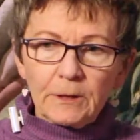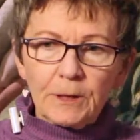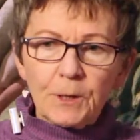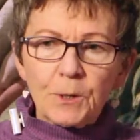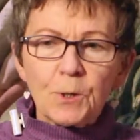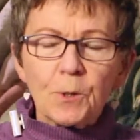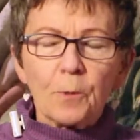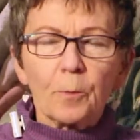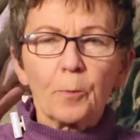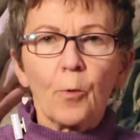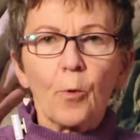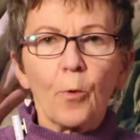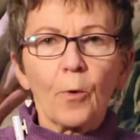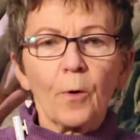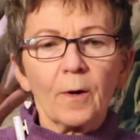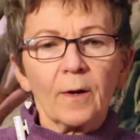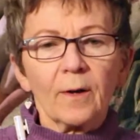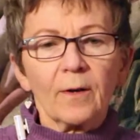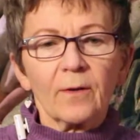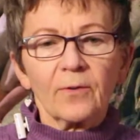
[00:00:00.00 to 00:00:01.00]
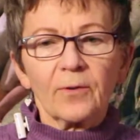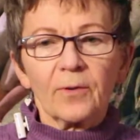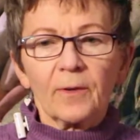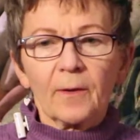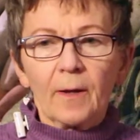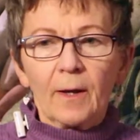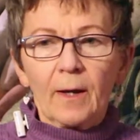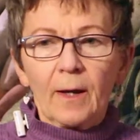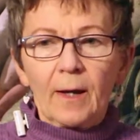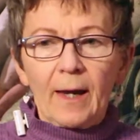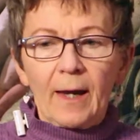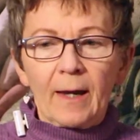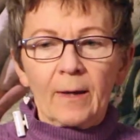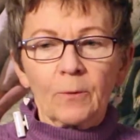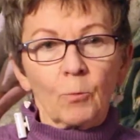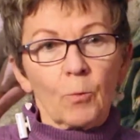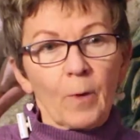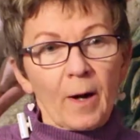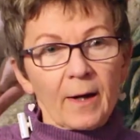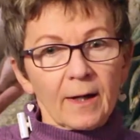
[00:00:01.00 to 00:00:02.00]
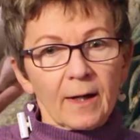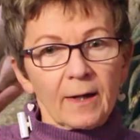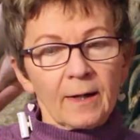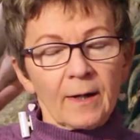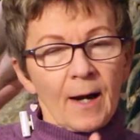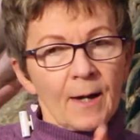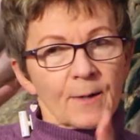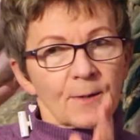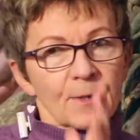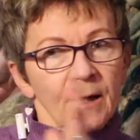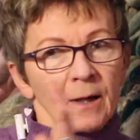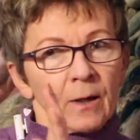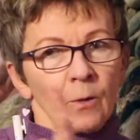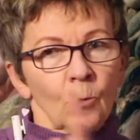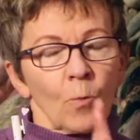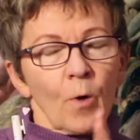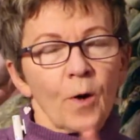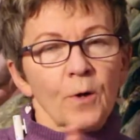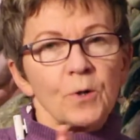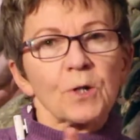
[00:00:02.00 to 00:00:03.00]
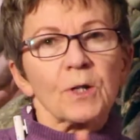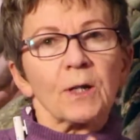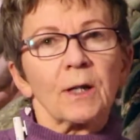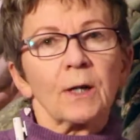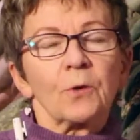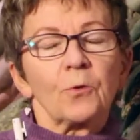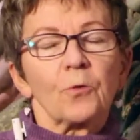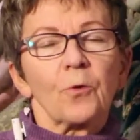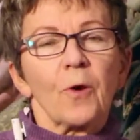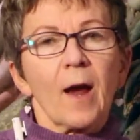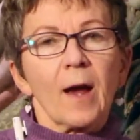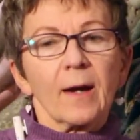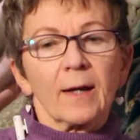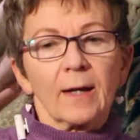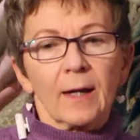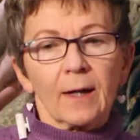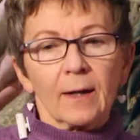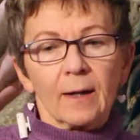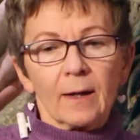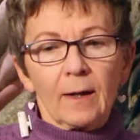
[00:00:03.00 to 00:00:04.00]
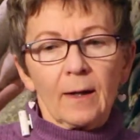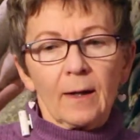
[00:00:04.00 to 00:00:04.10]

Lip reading: supportive and recognizing and watching and tracking